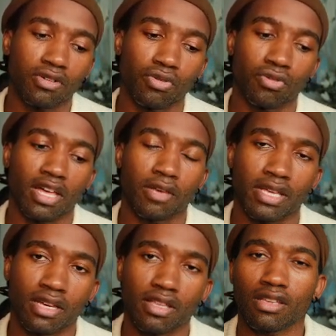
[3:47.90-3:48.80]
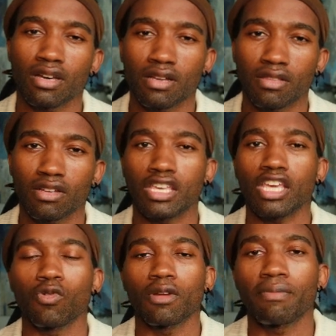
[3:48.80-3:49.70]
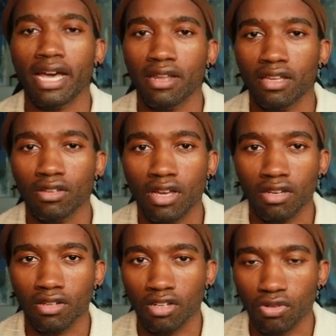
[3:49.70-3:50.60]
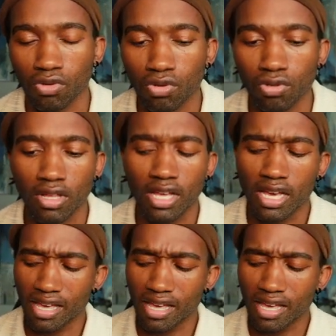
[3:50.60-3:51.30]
Google API, the keyword planner in Google.